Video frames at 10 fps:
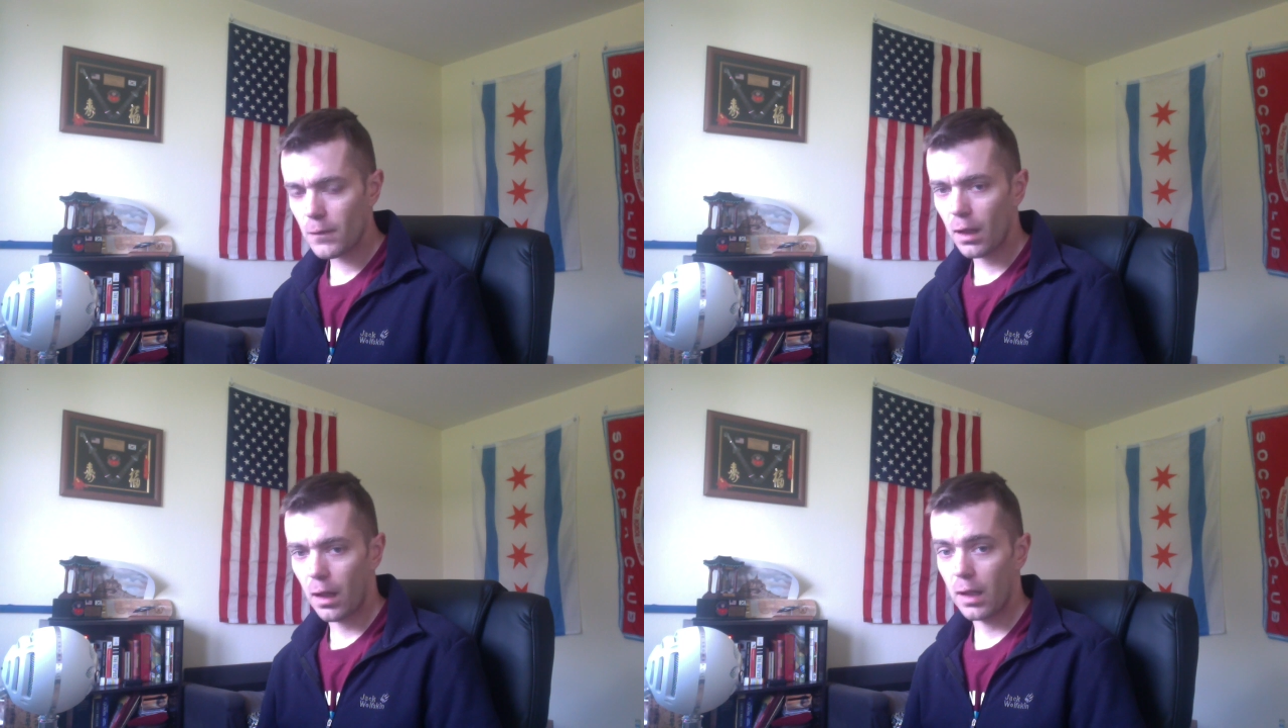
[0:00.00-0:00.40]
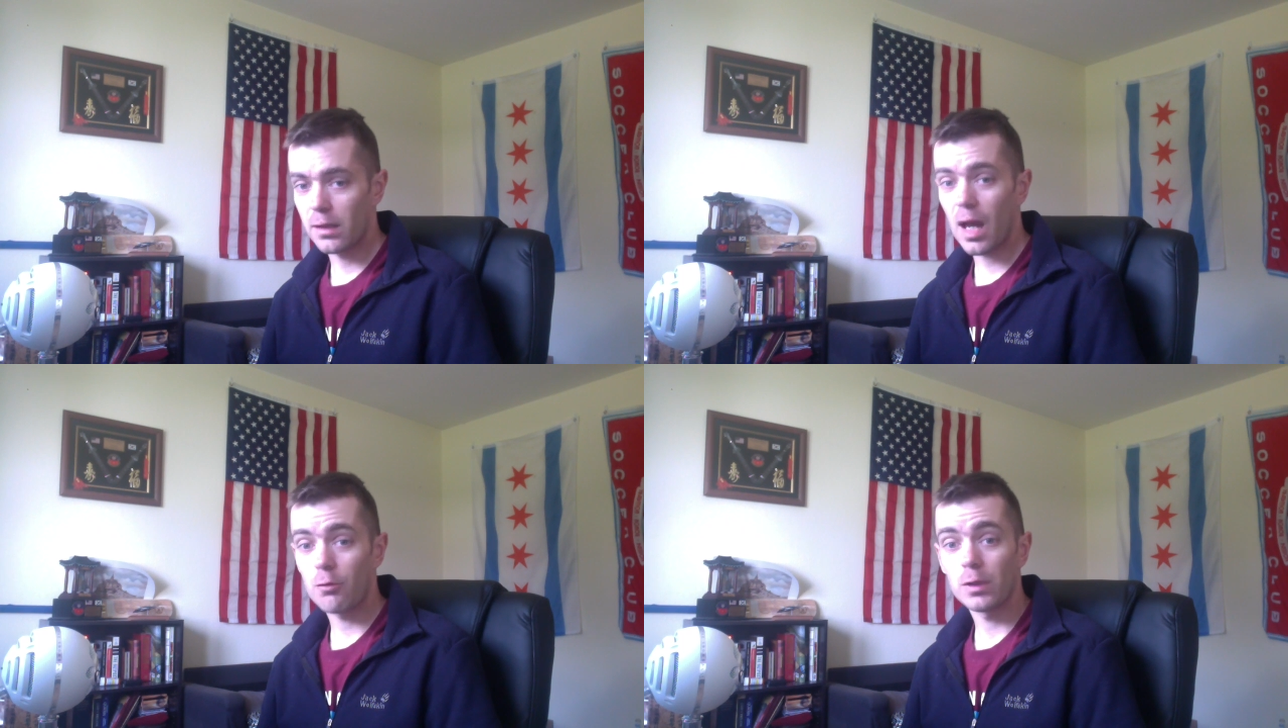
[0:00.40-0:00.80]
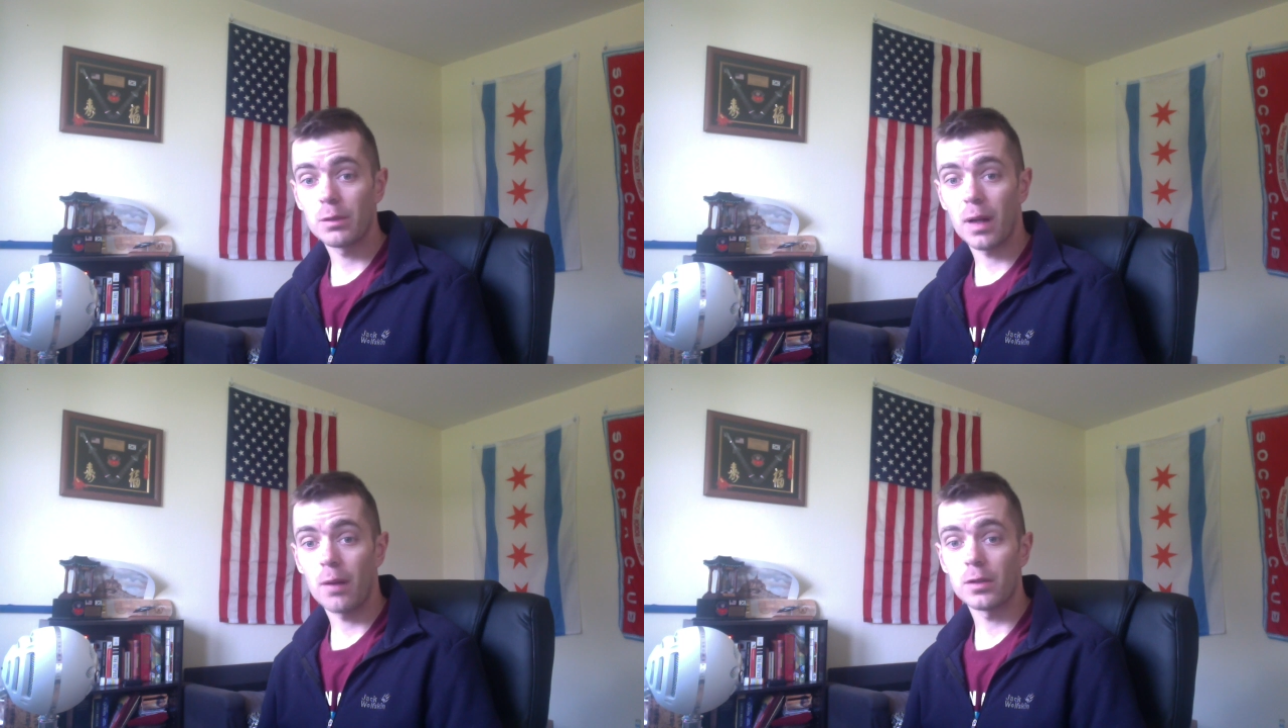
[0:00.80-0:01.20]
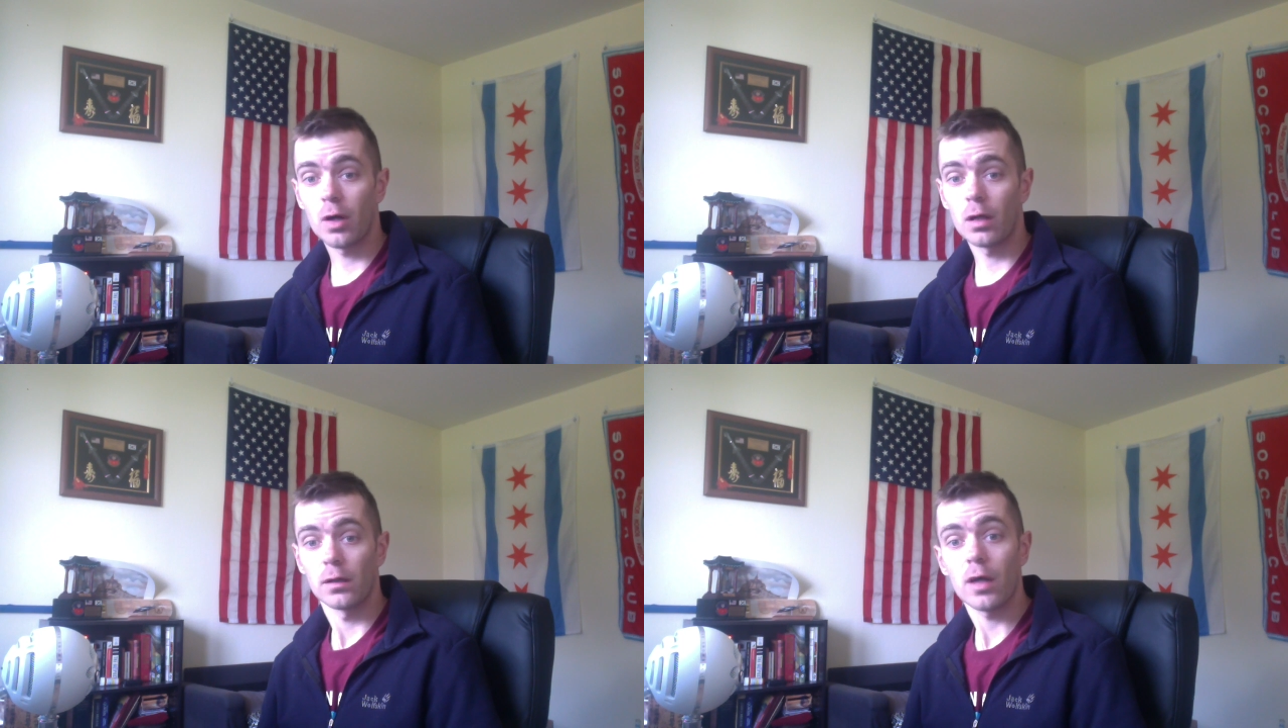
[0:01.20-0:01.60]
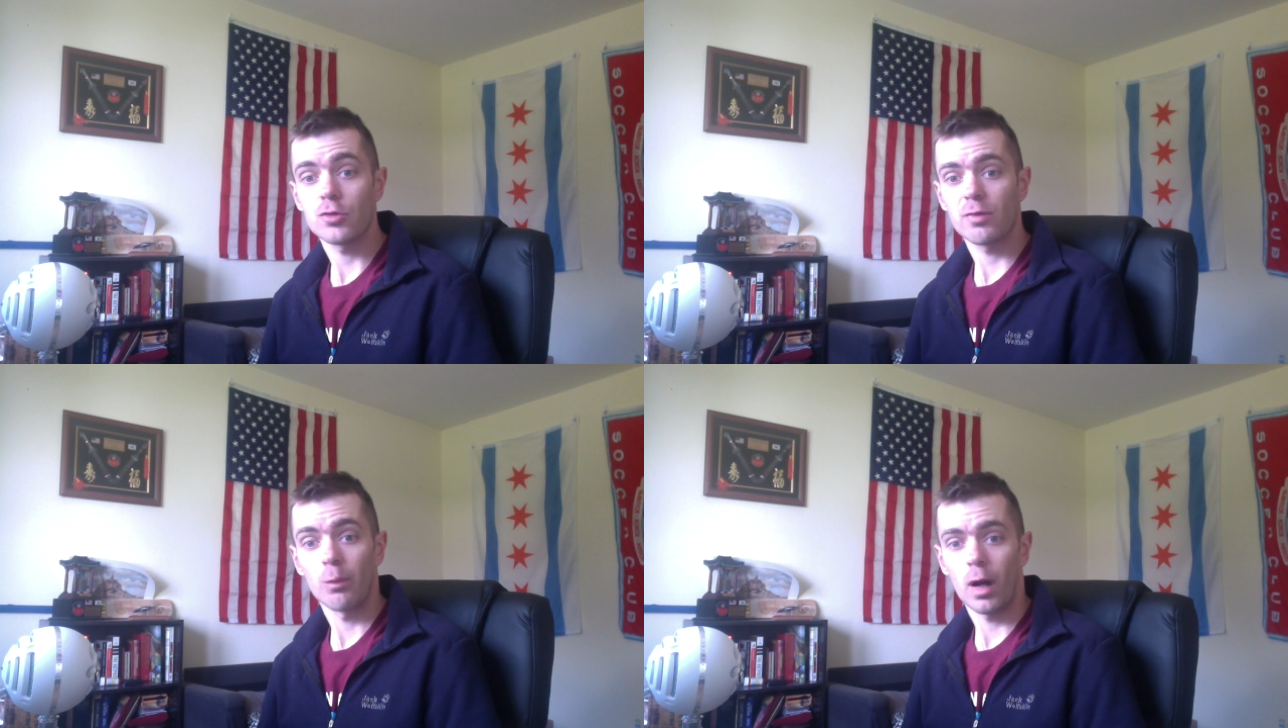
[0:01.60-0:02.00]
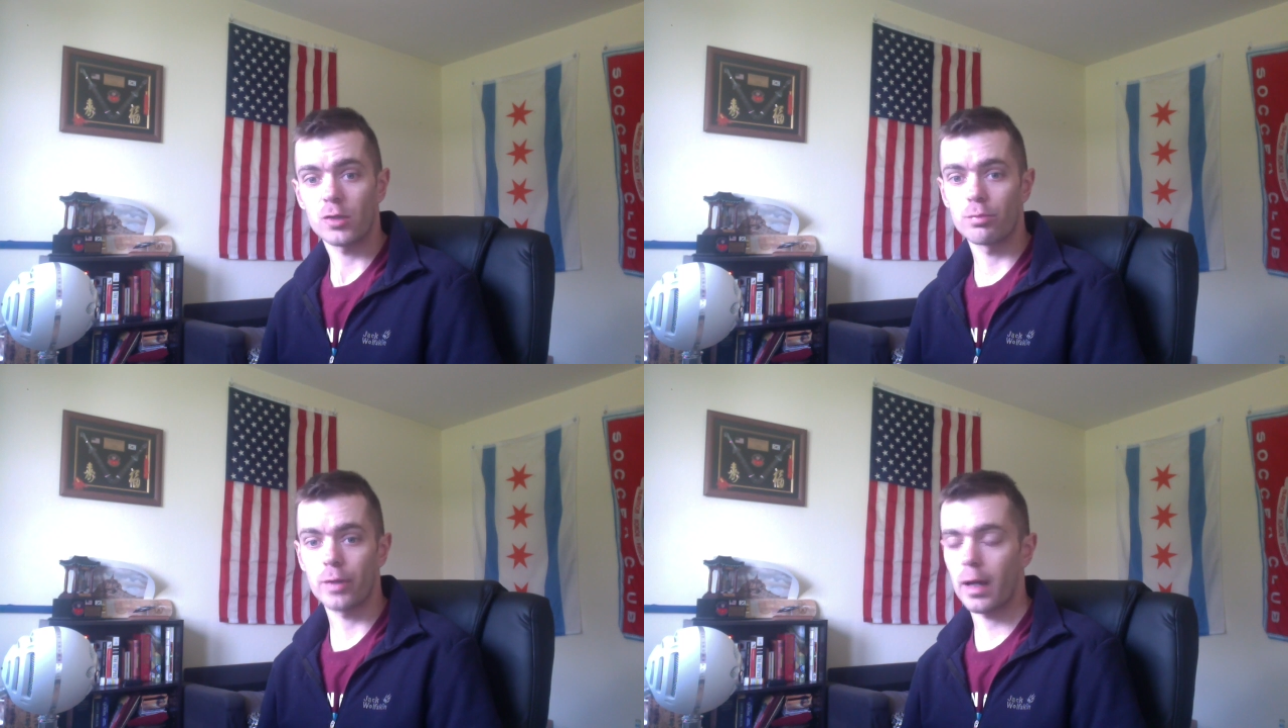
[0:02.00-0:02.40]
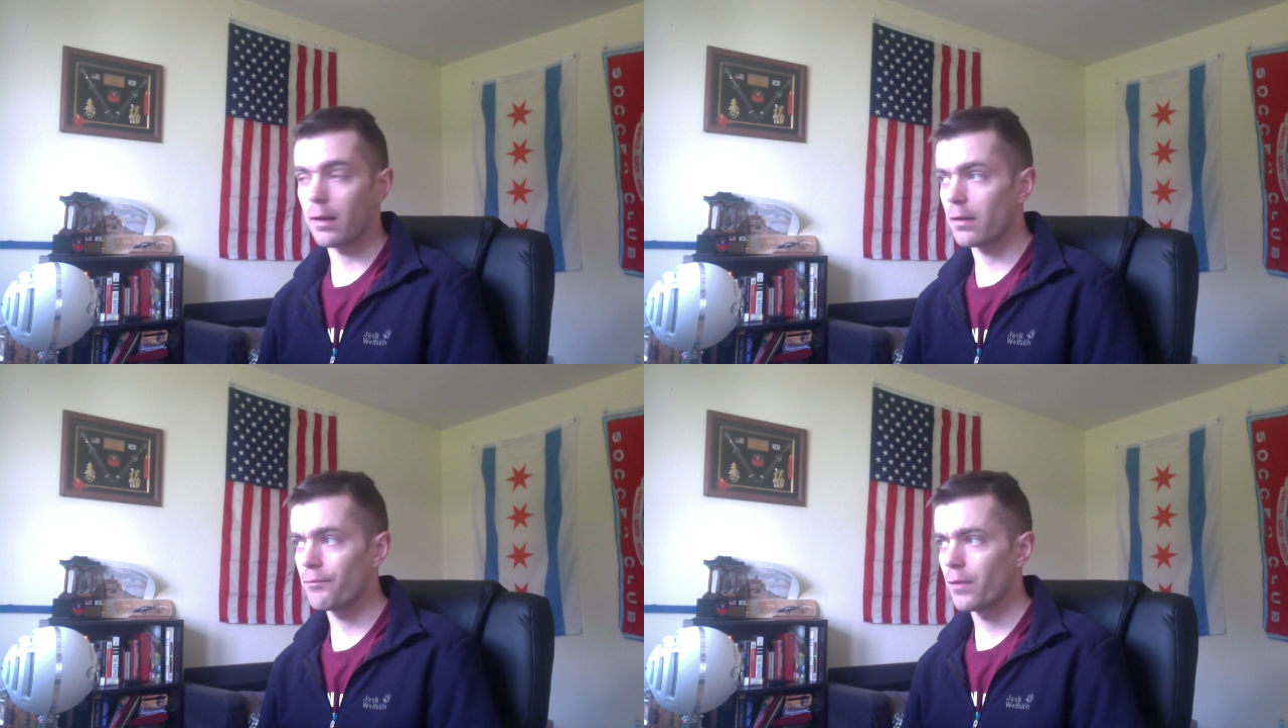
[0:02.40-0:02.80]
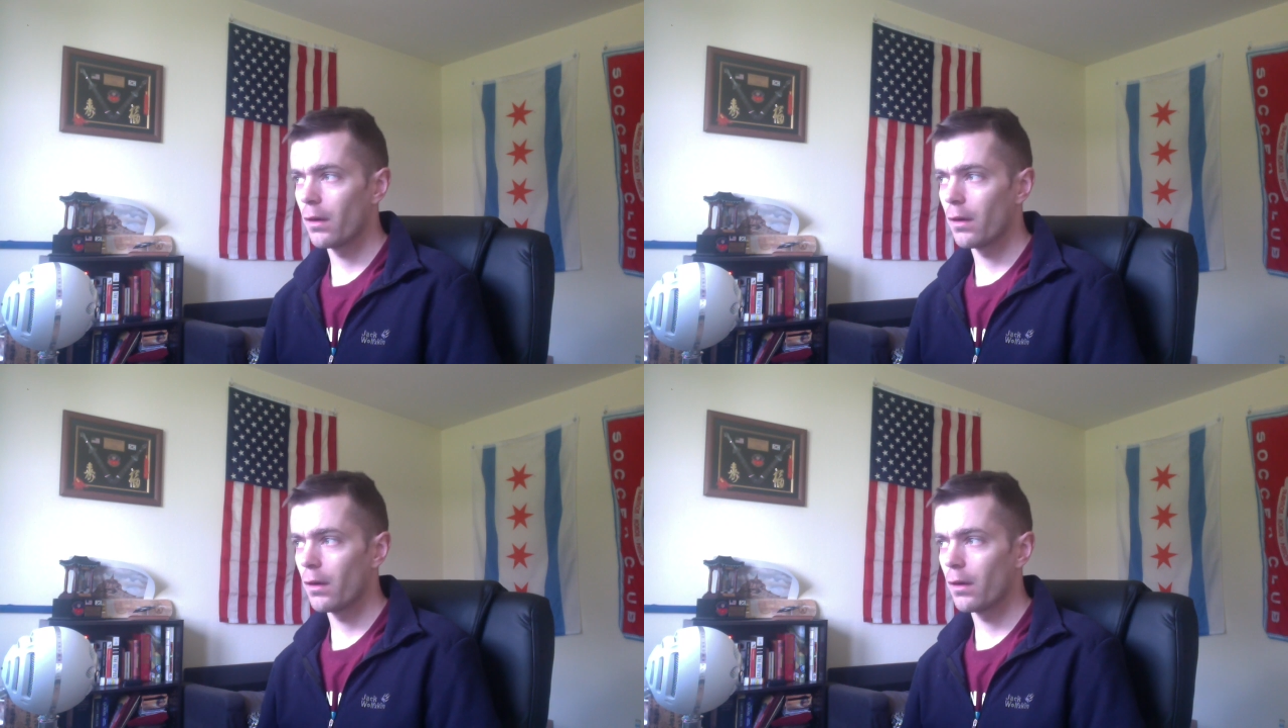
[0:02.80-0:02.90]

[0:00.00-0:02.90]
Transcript: not really what I would call a luxury watch brand.